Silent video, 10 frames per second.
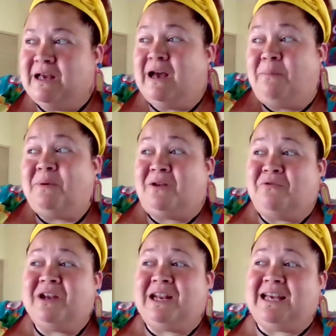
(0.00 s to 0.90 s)
a bit,
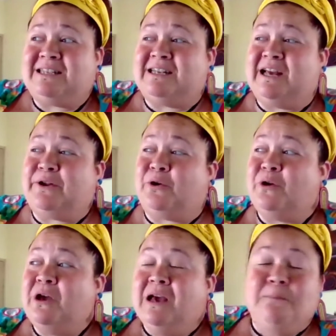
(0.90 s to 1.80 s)
really, as an
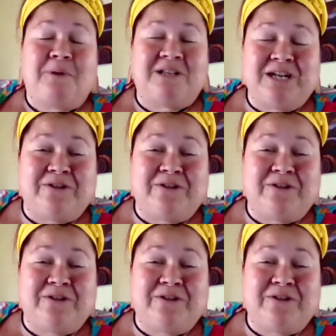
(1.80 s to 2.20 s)
adult, but did